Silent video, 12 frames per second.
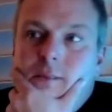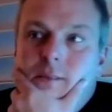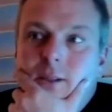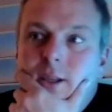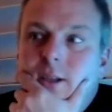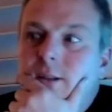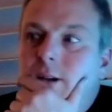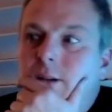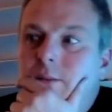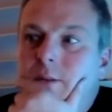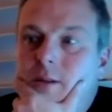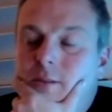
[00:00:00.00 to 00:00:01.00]
Yeah,
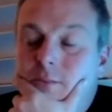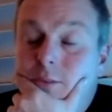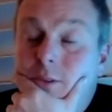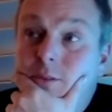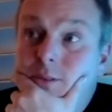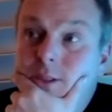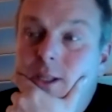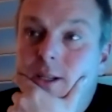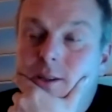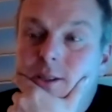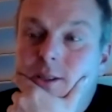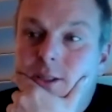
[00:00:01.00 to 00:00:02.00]

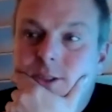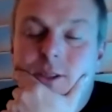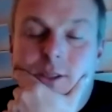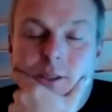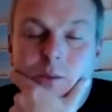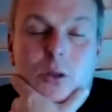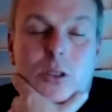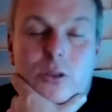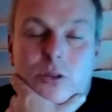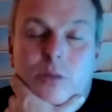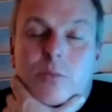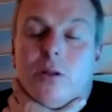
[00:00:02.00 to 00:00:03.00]
it's certainly
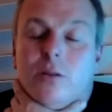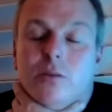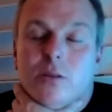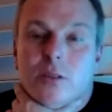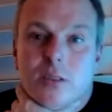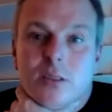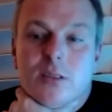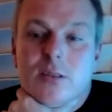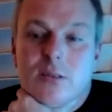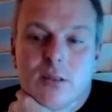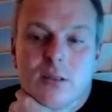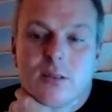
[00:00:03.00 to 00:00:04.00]
work's dropped off.
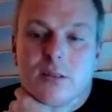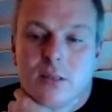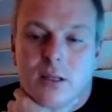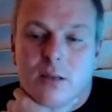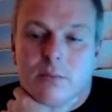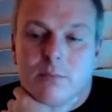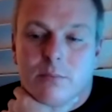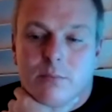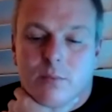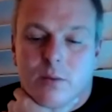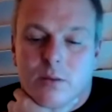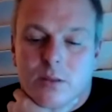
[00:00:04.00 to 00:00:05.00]
It's I
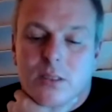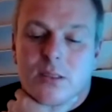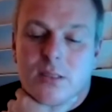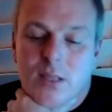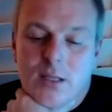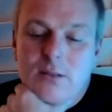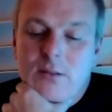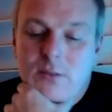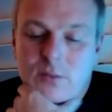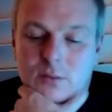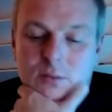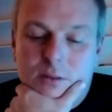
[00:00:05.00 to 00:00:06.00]
was going to say
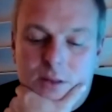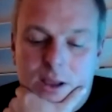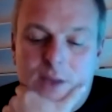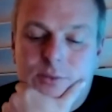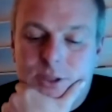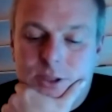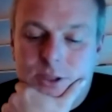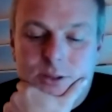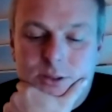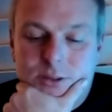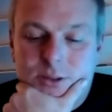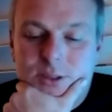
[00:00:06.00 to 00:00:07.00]
after you
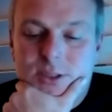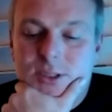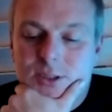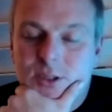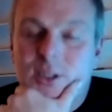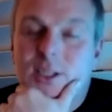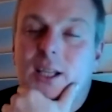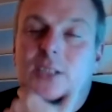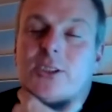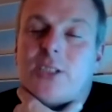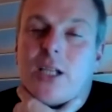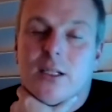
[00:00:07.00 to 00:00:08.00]
that this is certainly
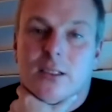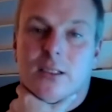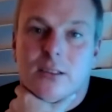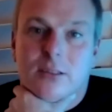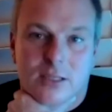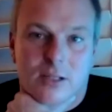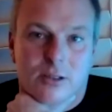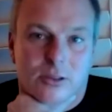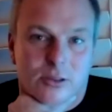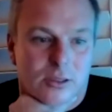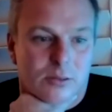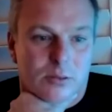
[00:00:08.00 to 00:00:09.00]
uncharted
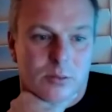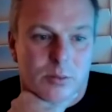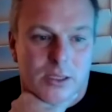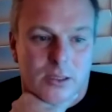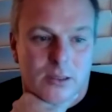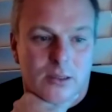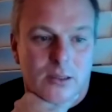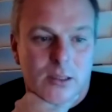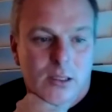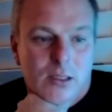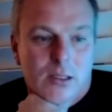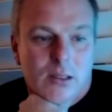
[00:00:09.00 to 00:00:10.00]
territory that we've been in.
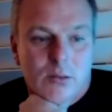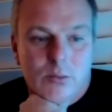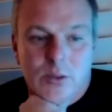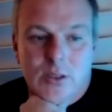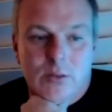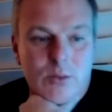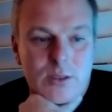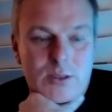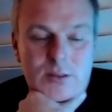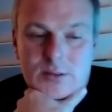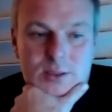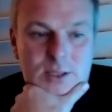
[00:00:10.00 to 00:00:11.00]

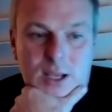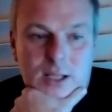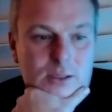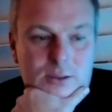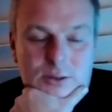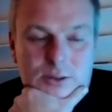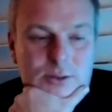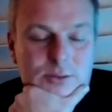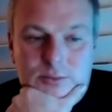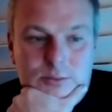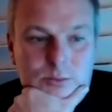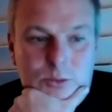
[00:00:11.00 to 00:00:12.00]
We're sailing
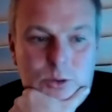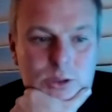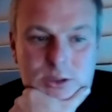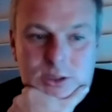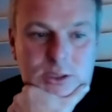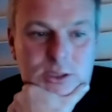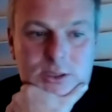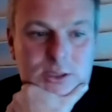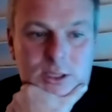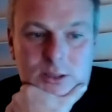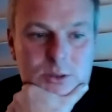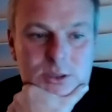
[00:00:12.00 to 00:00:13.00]
through waters that you just
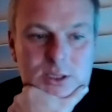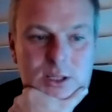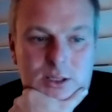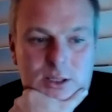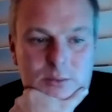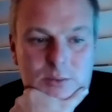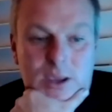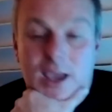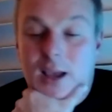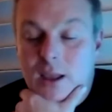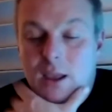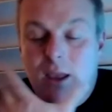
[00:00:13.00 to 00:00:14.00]
don't know what's going to come out.